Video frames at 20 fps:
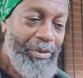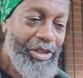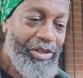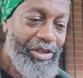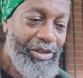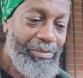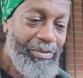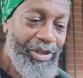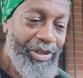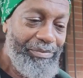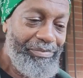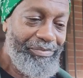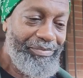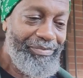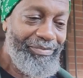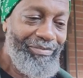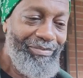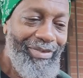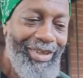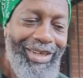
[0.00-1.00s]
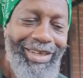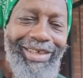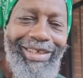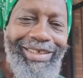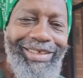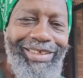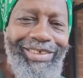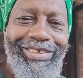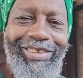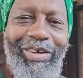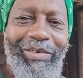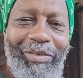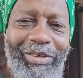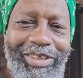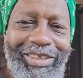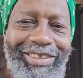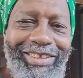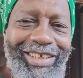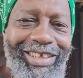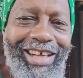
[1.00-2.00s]
Michi, but you know what
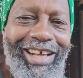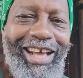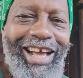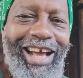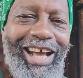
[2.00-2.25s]
the thing.